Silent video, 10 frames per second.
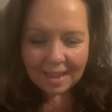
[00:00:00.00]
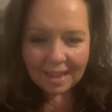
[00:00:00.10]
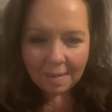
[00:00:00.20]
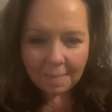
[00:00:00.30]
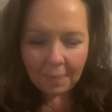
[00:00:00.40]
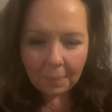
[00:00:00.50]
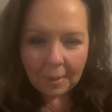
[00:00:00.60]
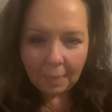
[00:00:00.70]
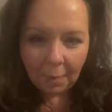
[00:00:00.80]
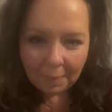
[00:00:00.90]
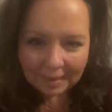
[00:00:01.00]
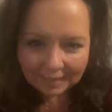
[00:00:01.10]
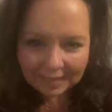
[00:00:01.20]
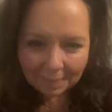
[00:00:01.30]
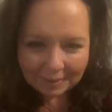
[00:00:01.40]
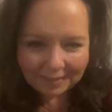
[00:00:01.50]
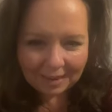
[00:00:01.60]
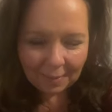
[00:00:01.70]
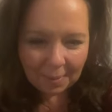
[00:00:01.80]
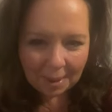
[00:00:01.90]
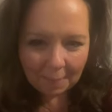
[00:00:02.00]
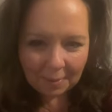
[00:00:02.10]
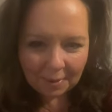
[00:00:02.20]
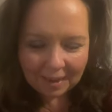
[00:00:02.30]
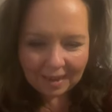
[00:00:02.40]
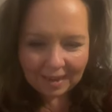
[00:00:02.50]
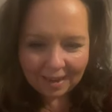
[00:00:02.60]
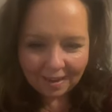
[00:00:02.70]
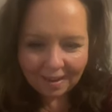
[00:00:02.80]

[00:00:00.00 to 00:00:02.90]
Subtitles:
in they'll blow me stop inside long Papua New Guinea.